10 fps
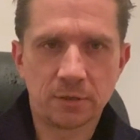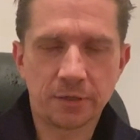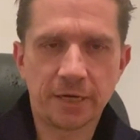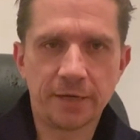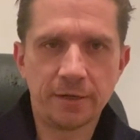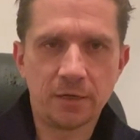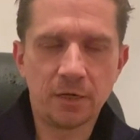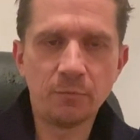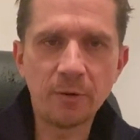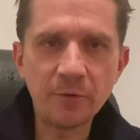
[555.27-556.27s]
Okay?
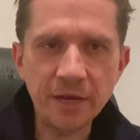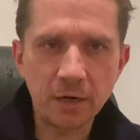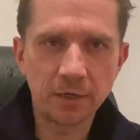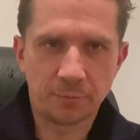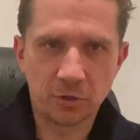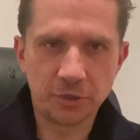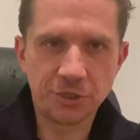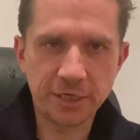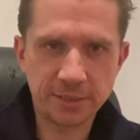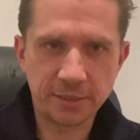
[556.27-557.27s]
And when we
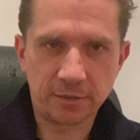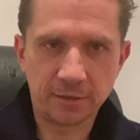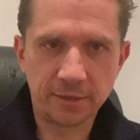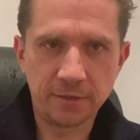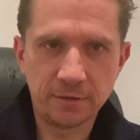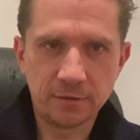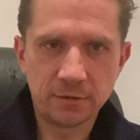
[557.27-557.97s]
unapologetically